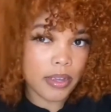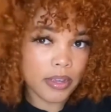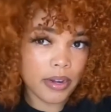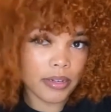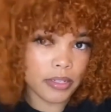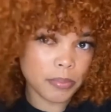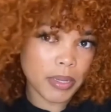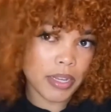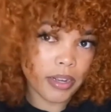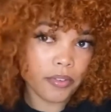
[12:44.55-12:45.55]
and I
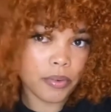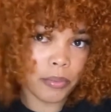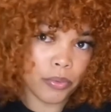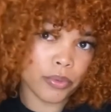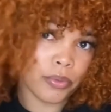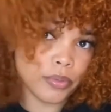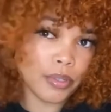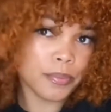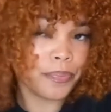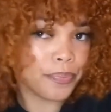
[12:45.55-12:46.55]
just pick it out from the
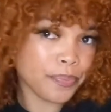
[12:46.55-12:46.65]
roots